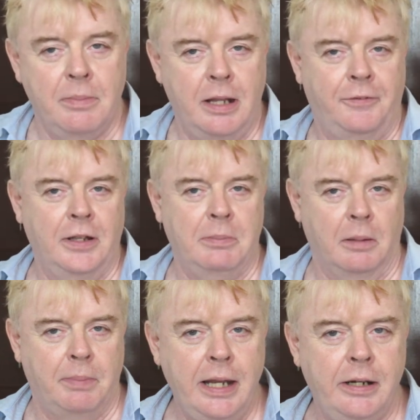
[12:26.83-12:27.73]
the
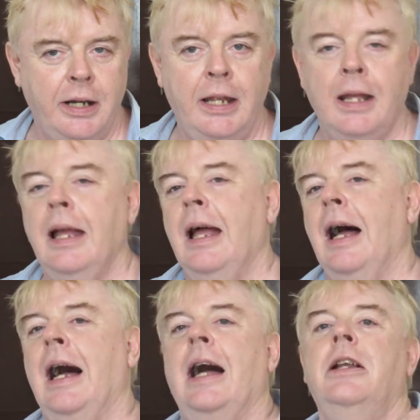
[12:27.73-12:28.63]
male-female binary
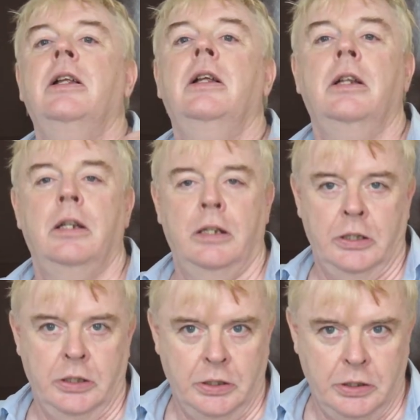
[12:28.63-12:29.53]
and
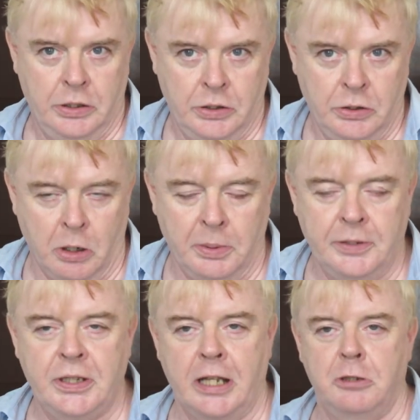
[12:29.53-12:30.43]

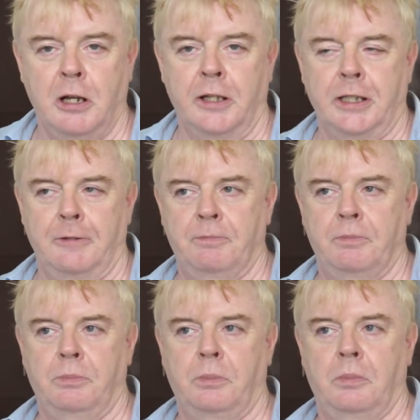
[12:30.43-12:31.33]
normative sexuality.
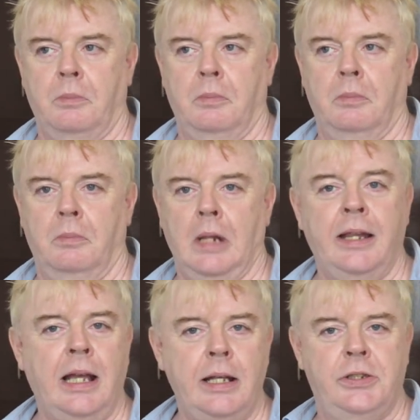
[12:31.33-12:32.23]

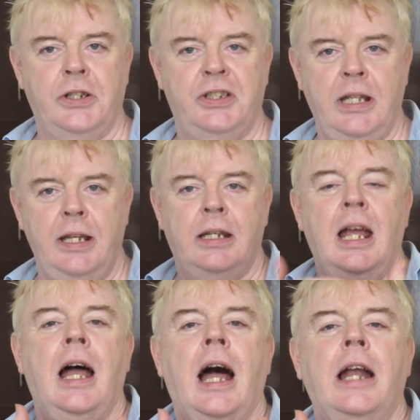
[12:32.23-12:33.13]
And that is just stated,
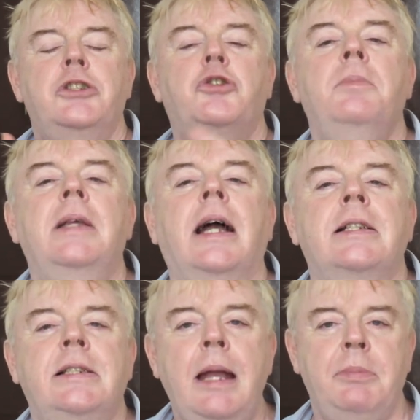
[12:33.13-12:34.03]
and it's going to be
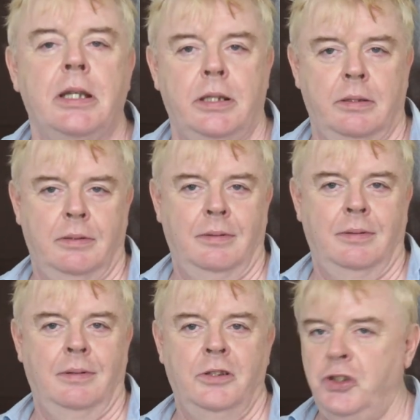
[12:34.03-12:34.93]
accepted,
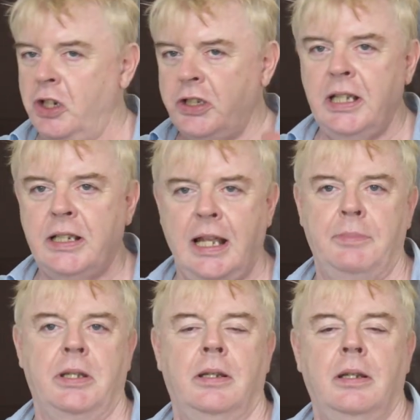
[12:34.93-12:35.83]
just
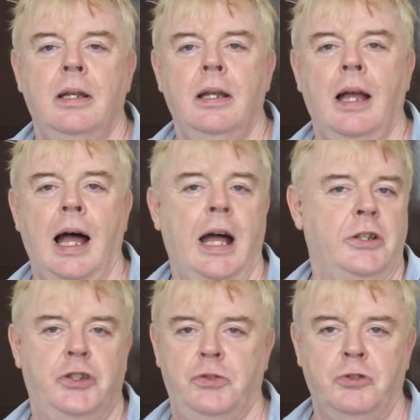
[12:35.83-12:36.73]
accepted,
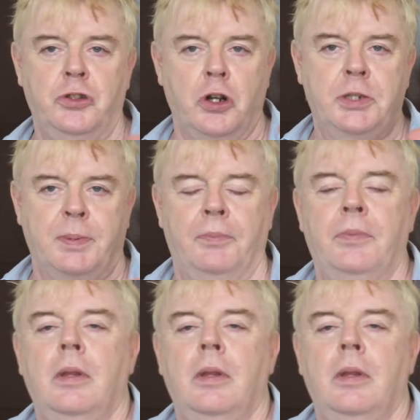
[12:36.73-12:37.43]
as gospel.